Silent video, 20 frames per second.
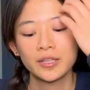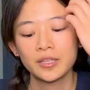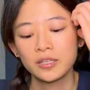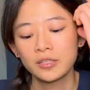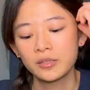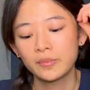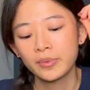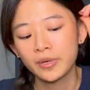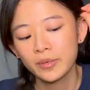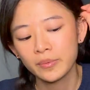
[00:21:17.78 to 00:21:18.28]
little
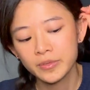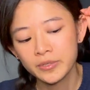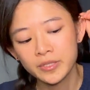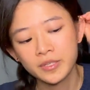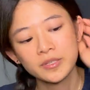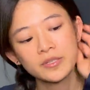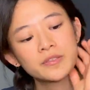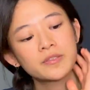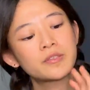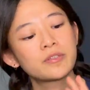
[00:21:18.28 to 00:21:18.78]

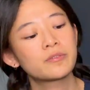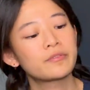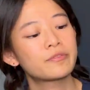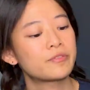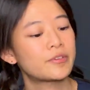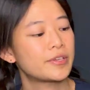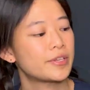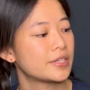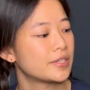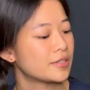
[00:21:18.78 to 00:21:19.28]
purses to
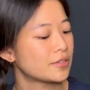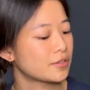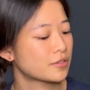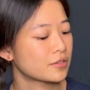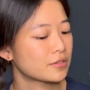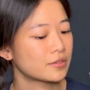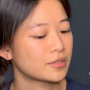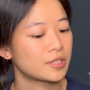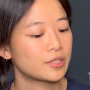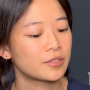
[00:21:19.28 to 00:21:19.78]
fit in our
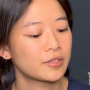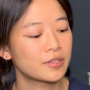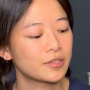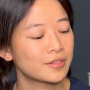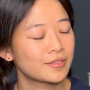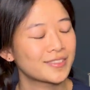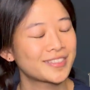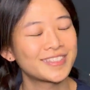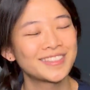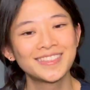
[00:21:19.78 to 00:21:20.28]
little
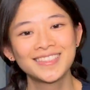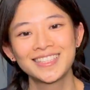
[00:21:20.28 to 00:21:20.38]
things.